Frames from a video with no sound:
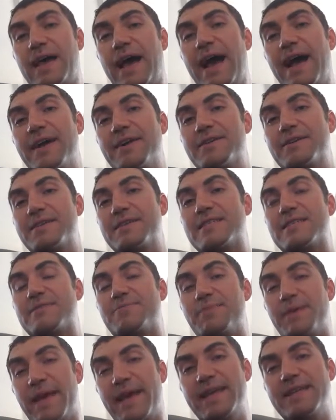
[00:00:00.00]
actually
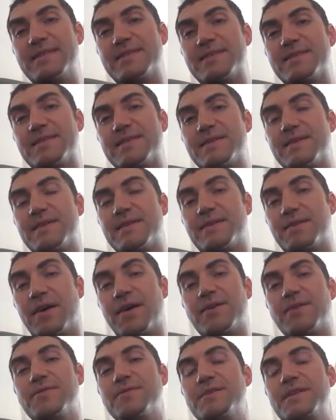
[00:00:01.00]
space,
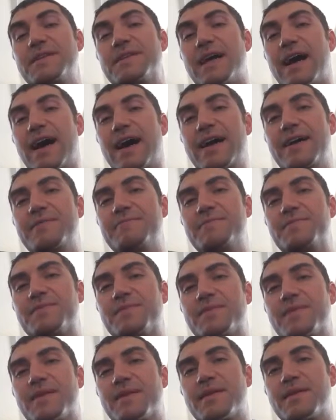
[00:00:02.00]
not only time
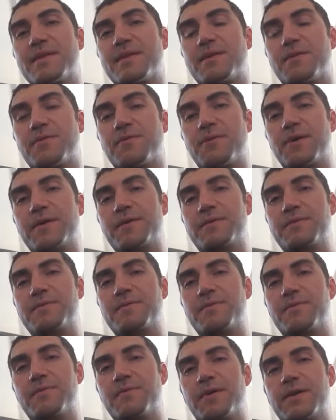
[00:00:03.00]

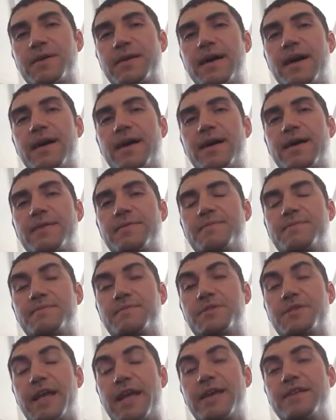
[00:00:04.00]
would
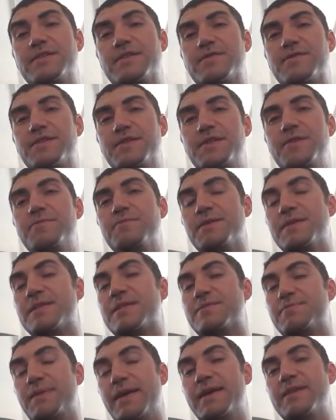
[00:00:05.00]
change for you, but
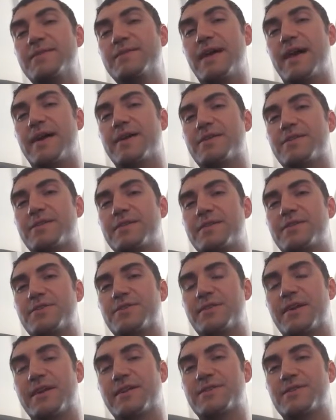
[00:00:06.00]
space actually
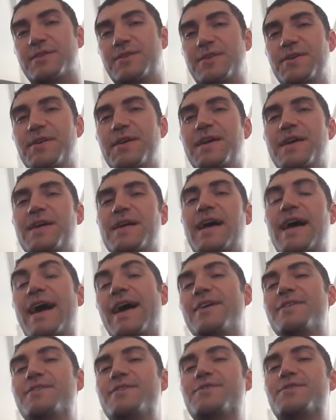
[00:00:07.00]
shrinks. So you'll
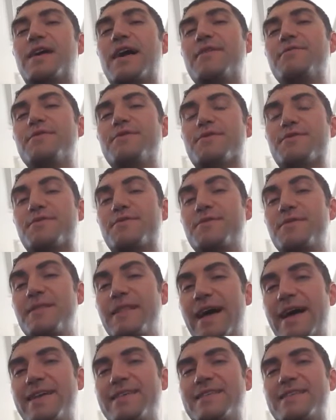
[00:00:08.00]
actually travel through
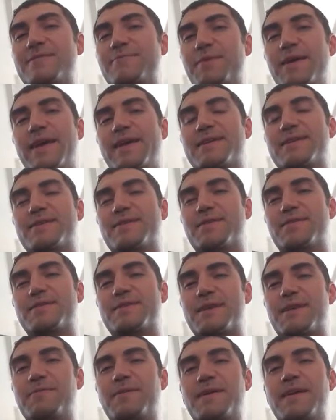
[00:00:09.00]
less space. So if
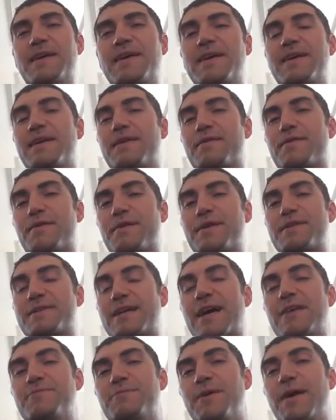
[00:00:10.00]
someone, for
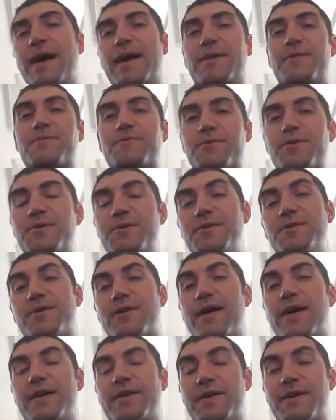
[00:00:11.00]
example, had a
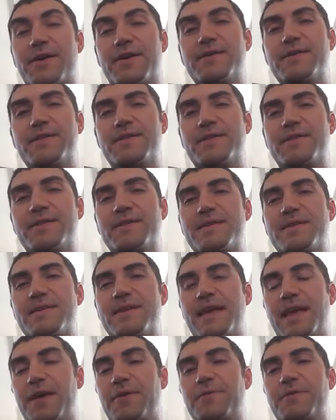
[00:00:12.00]
ruler on Earth,
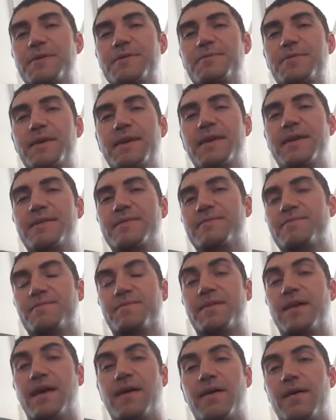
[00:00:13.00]
it would be
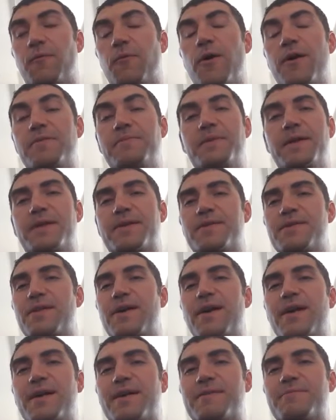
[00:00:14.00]
1 meter
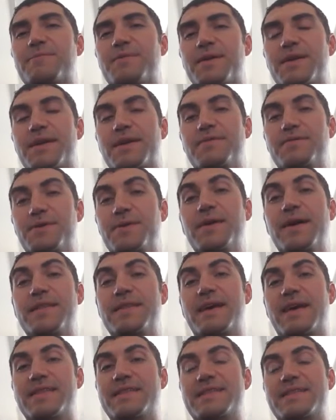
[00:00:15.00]
long. But if you
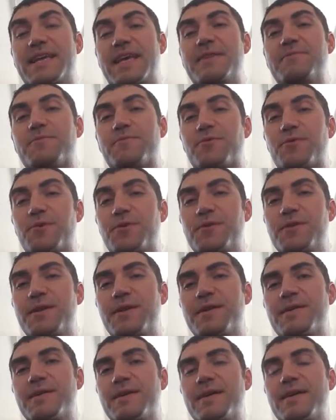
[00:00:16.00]
had that same
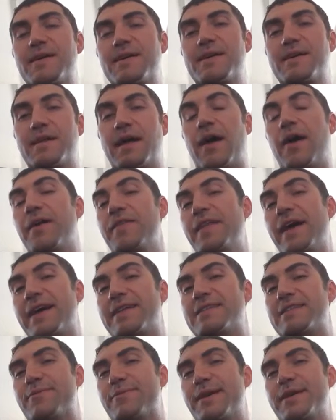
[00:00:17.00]
ruler on
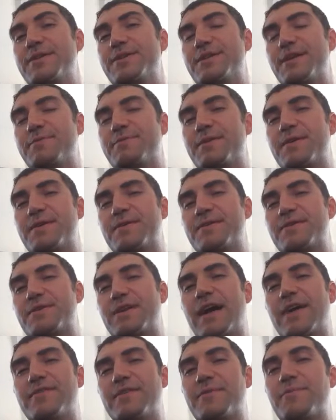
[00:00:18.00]
that spaceship that was
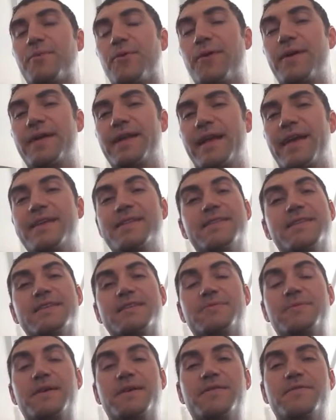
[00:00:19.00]
traveling 0.8 the
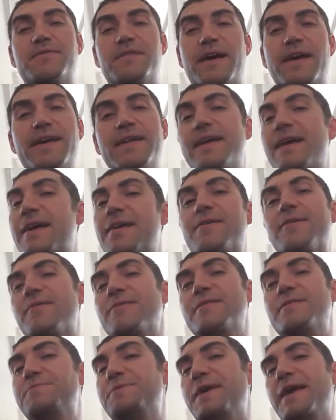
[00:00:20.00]
speed of light, it would
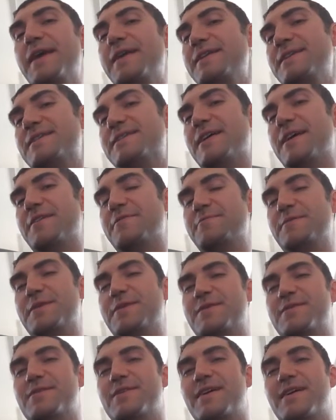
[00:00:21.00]
only be 80
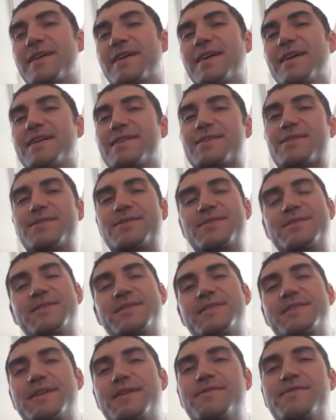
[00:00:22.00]
centimeters long. So
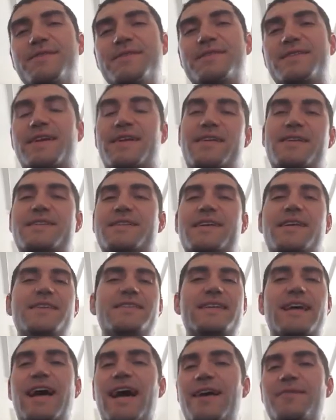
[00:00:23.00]
there's a difference there.
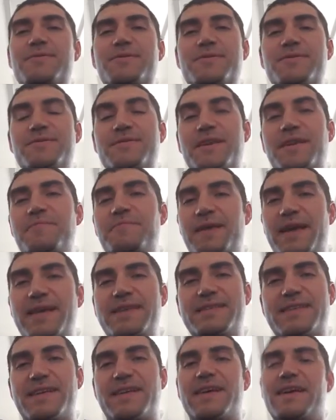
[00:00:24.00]
It's absolutely
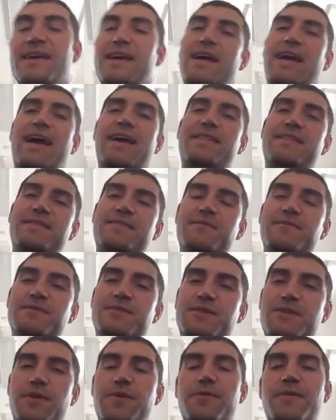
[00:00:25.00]
amazing. And
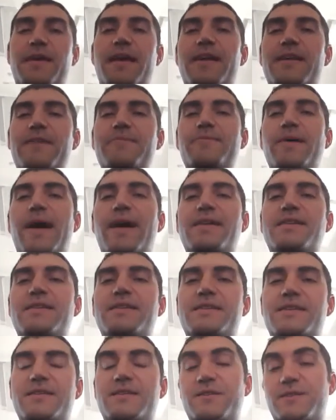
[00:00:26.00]
so we're getting back
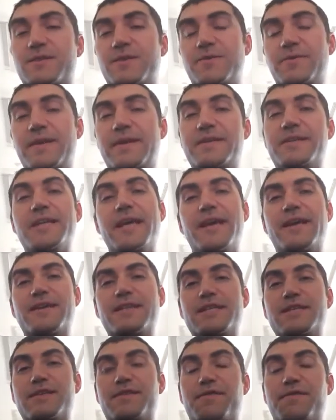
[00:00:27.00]
to this. So we had
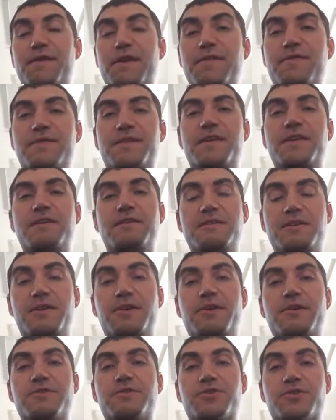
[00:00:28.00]
taken this
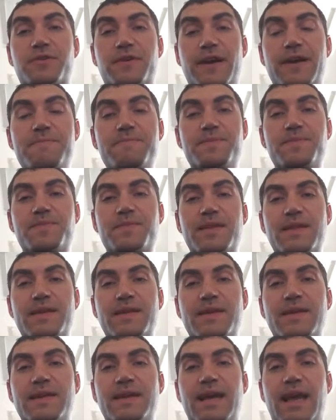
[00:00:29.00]
15-year trip,
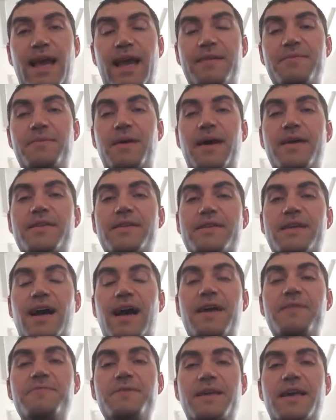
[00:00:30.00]
and by the
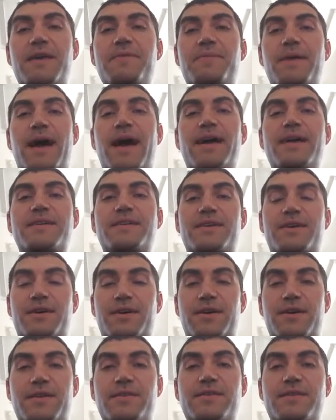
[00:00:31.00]
time we get back to
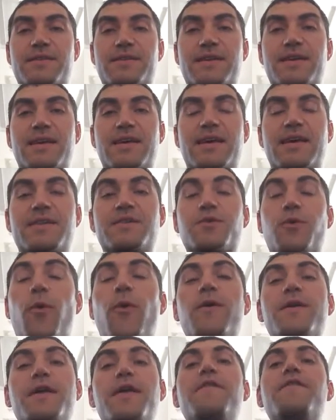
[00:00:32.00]
Earth,
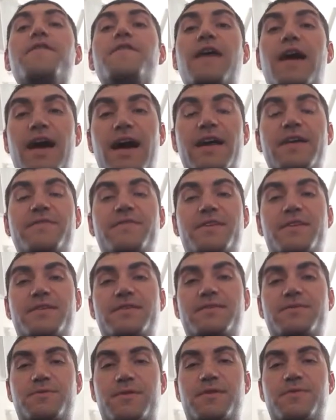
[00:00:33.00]
25
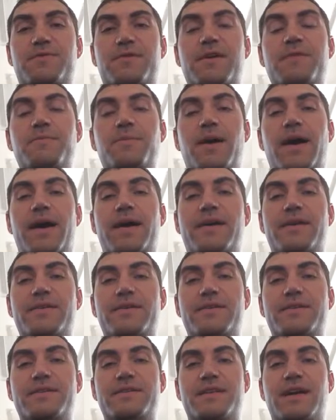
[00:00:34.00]
years would have went by
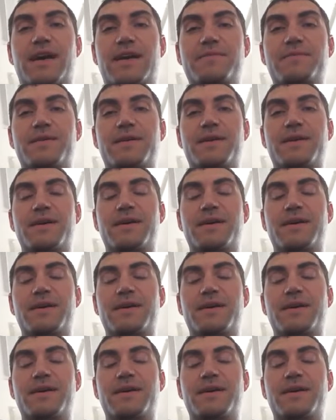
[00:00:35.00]
on Earth's time.